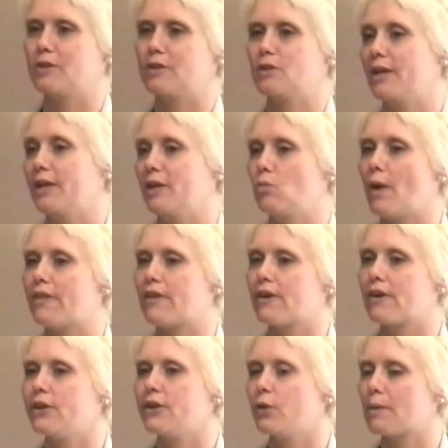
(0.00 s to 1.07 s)
between
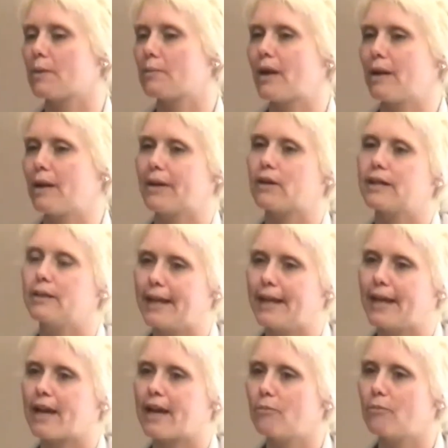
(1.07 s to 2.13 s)
whether you are primarily
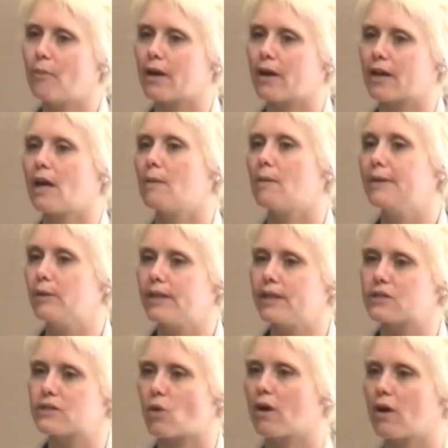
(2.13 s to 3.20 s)
made out of part of cum
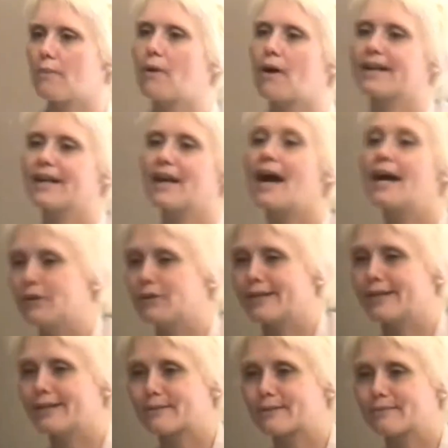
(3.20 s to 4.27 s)
units or part of chi
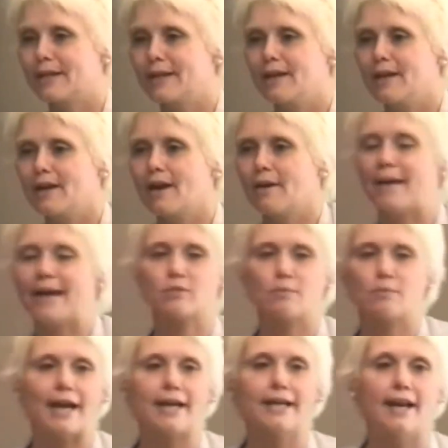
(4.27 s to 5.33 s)
units. Base
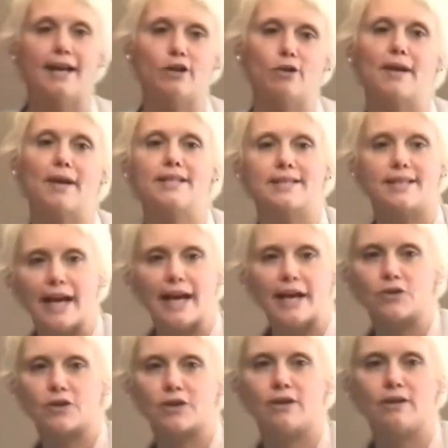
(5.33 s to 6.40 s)
magnetic or base
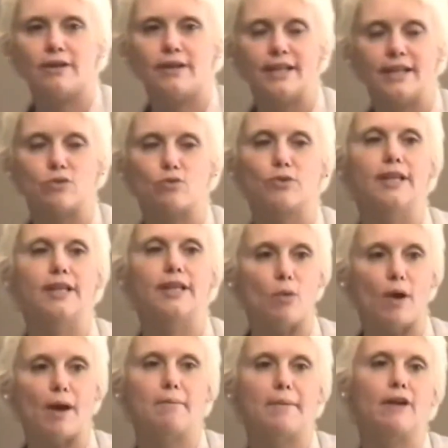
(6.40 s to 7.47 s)
electrical is really
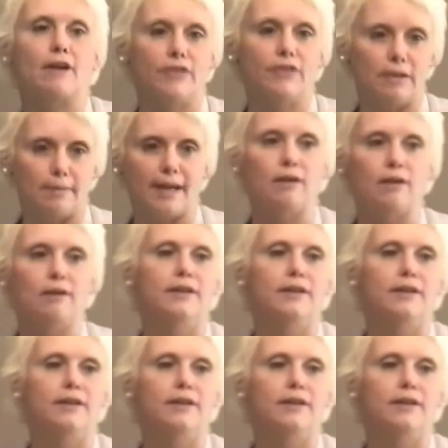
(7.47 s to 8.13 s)
what male-female